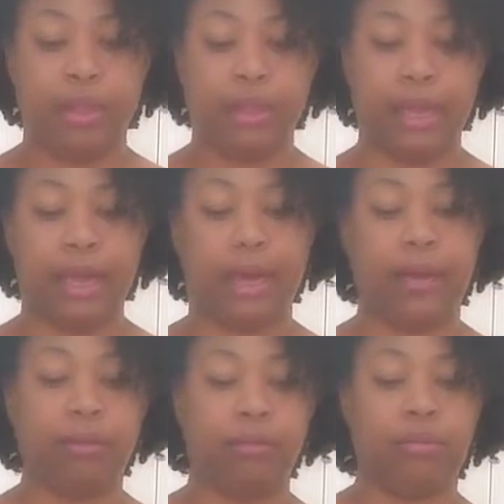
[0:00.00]
lay it
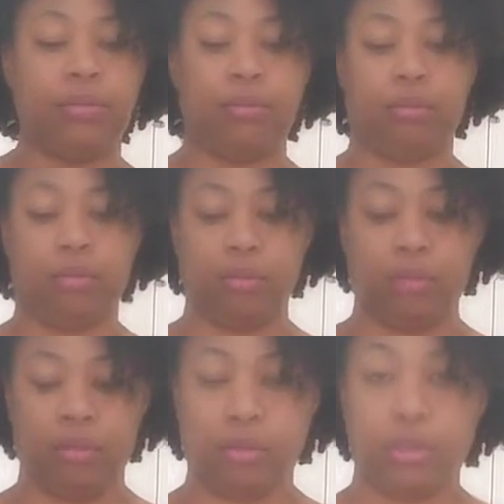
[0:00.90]
out,
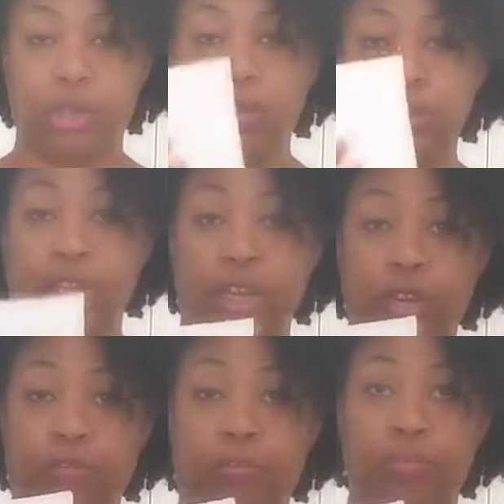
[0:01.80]
and take
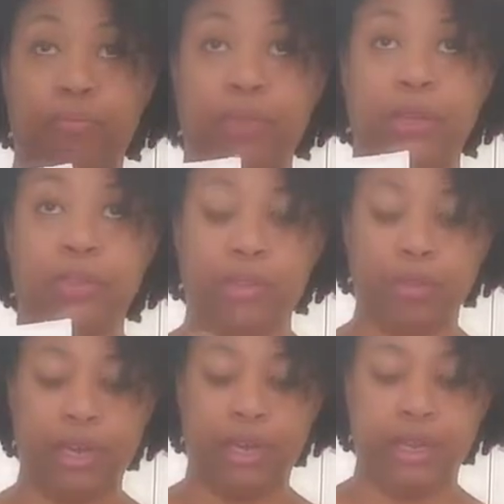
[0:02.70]
your piece that you
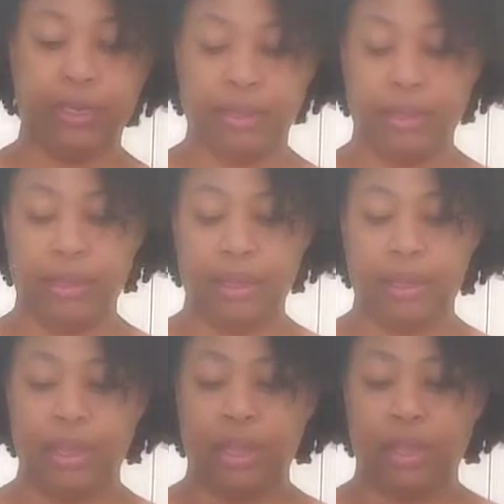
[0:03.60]
cut,
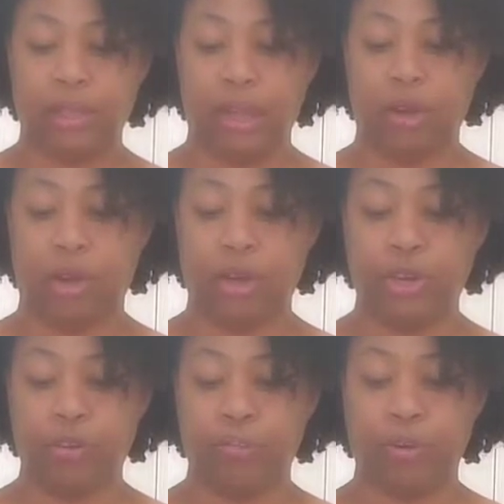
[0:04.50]
lay it on
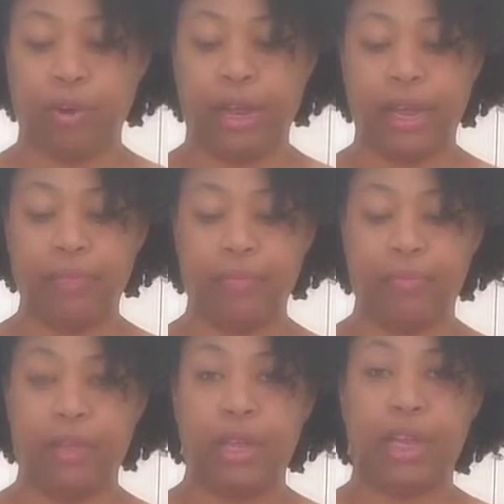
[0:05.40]
your burlap,
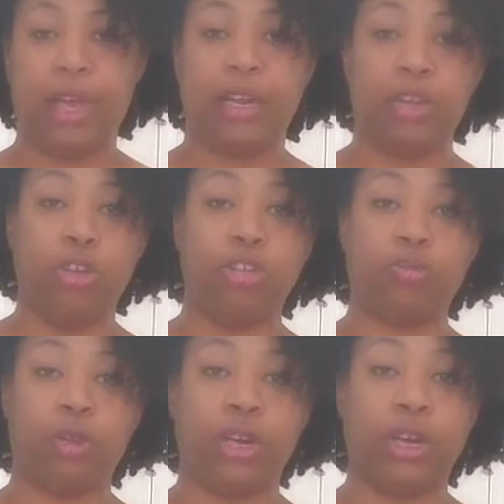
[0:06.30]
and then you just
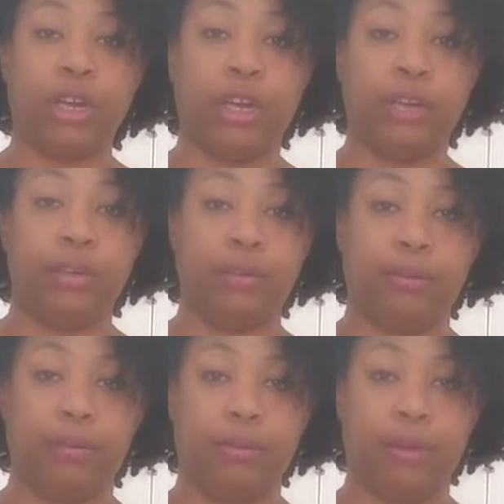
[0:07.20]
want to cut
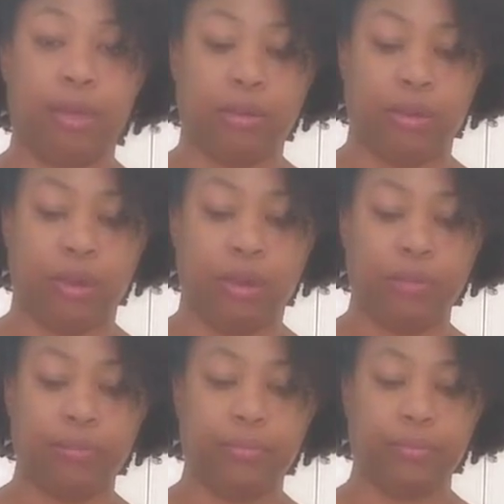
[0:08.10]
along